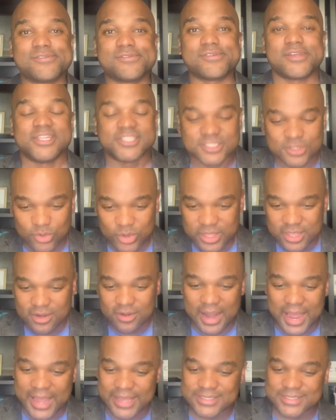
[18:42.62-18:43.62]
And so here
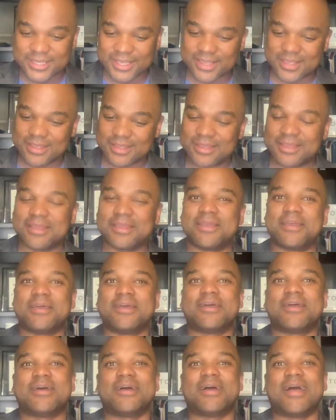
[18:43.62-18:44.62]
Isaac
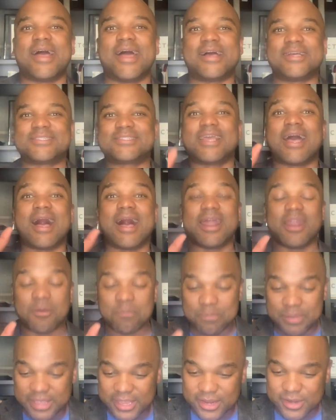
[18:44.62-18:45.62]
has God
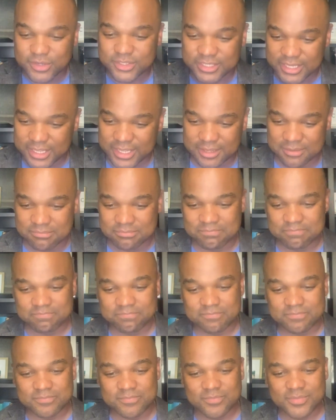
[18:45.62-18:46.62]
appear to him.
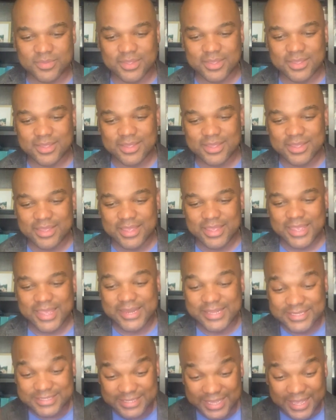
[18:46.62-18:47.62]
And
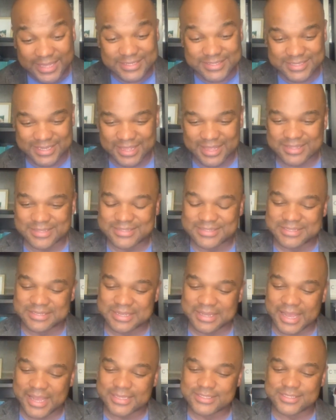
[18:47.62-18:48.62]
he says to,
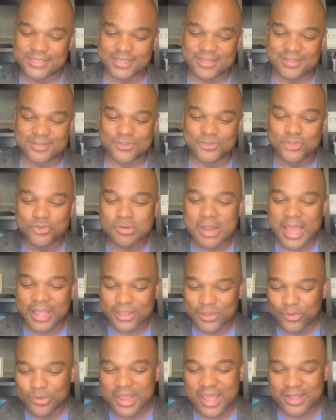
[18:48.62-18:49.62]
to Isaac, do not
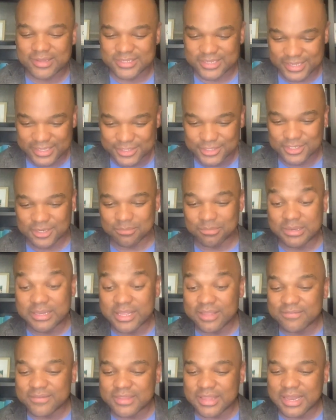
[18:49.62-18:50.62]
go down to Egypt.
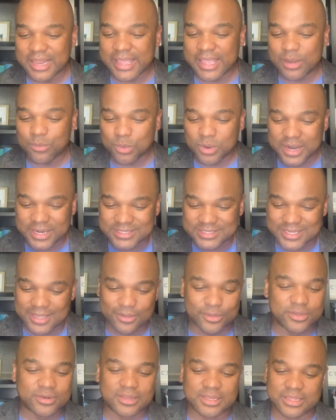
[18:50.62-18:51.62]
Live in the land where I tell
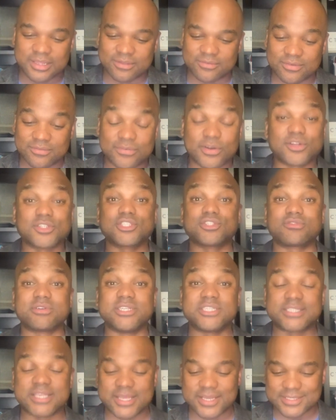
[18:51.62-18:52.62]
you to live. And verse 3
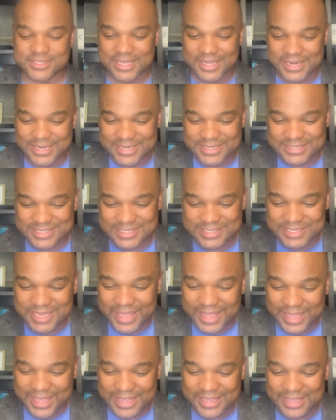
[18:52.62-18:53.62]
says,
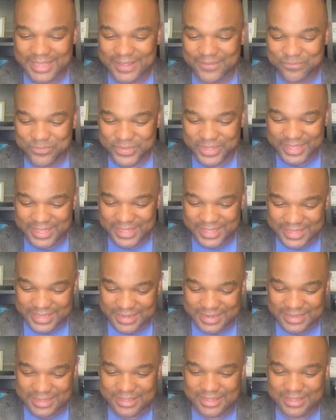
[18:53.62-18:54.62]
stay
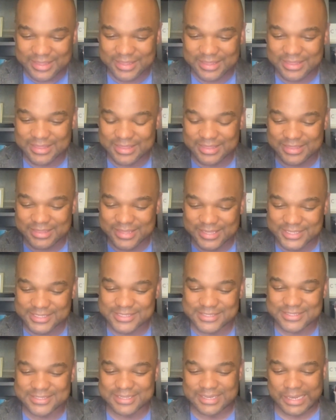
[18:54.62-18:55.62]
in
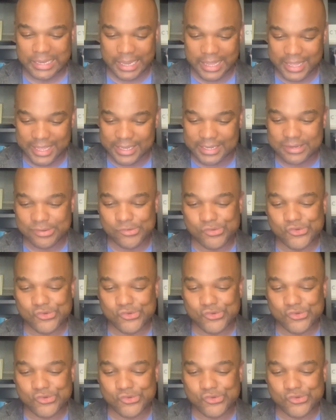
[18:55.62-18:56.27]
this land.